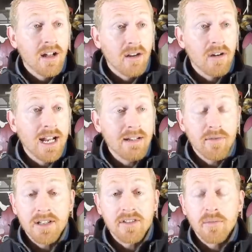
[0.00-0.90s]
All right?
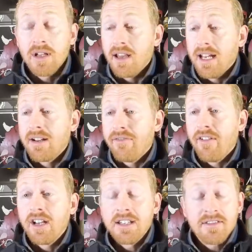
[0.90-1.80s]
It's like a
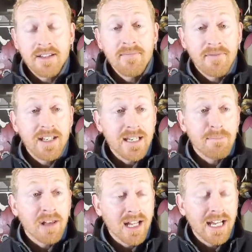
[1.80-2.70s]
fucking symphony
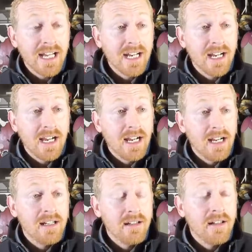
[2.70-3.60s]
playing
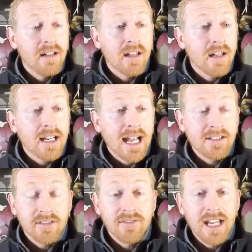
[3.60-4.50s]

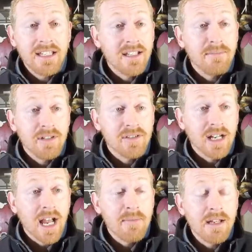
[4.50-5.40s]
Castlevania
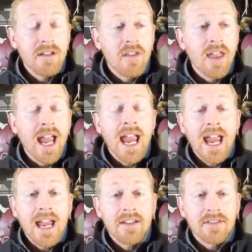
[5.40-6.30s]
music. I mean, the
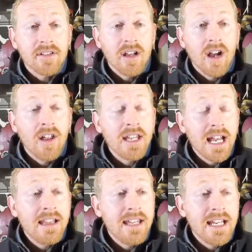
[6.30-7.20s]
hairs on
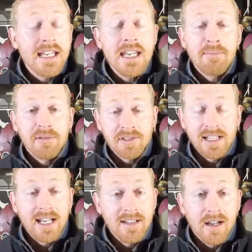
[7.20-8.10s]
the end of your nipple
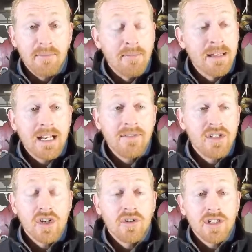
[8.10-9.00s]
stand up. I'm not even
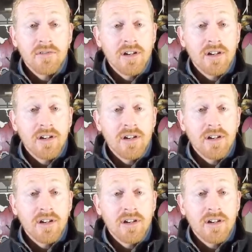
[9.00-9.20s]
joking you